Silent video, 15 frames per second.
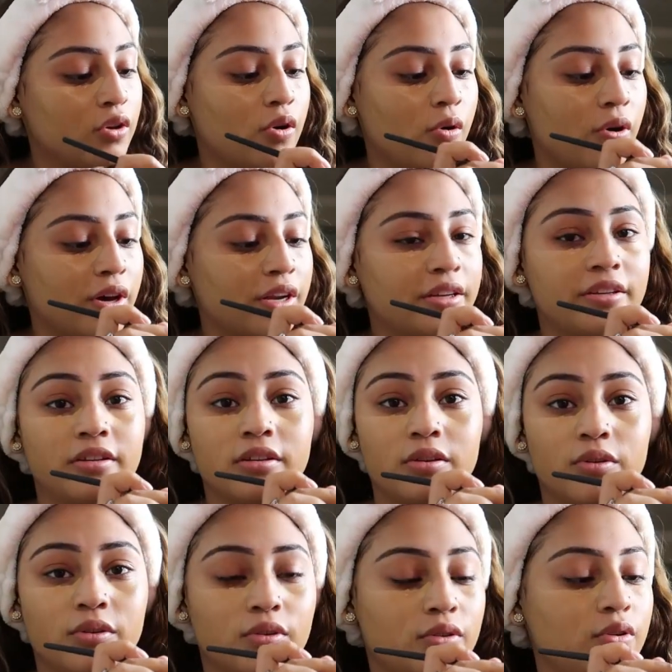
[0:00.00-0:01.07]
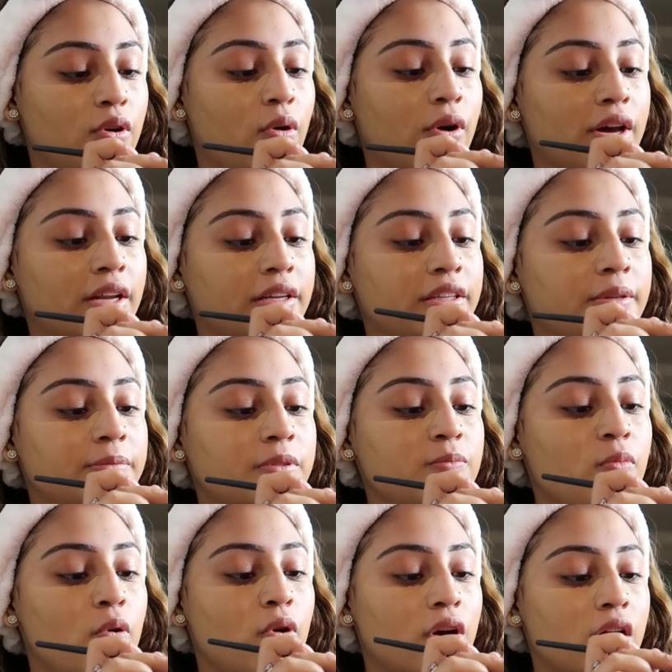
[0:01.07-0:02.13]
go ahead and dip
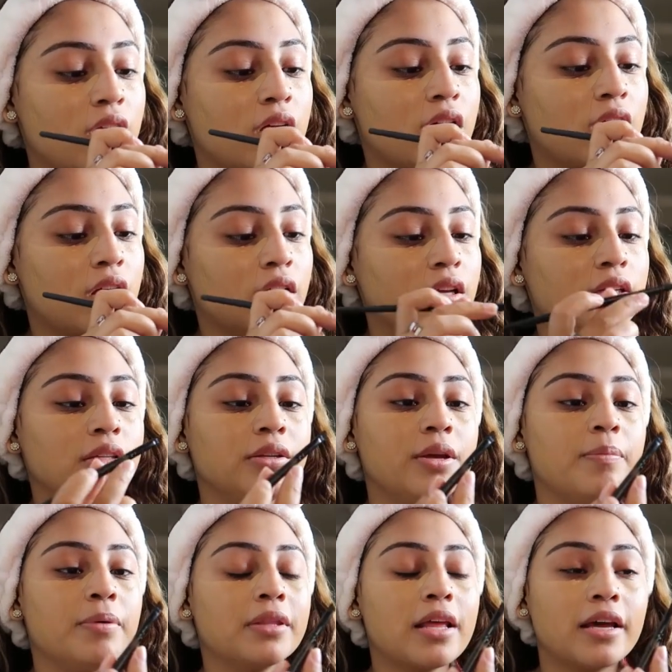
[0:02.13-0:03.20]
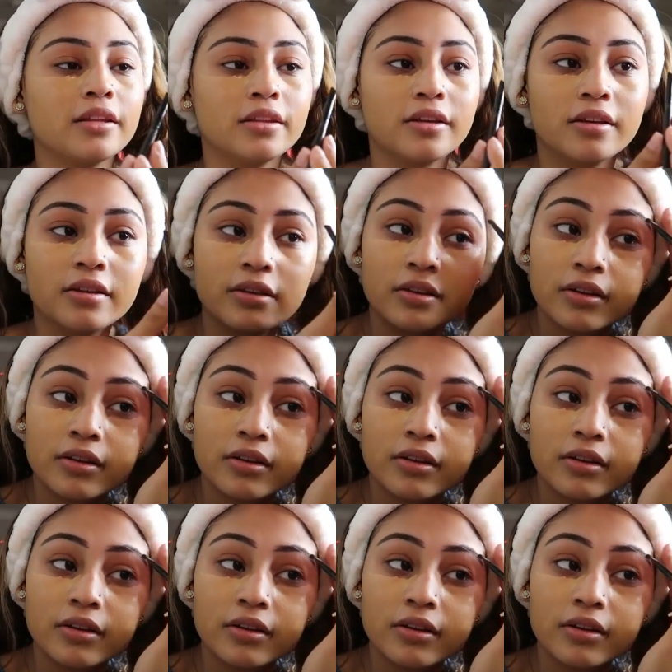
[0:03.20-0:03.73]
some more. Dip it lightly.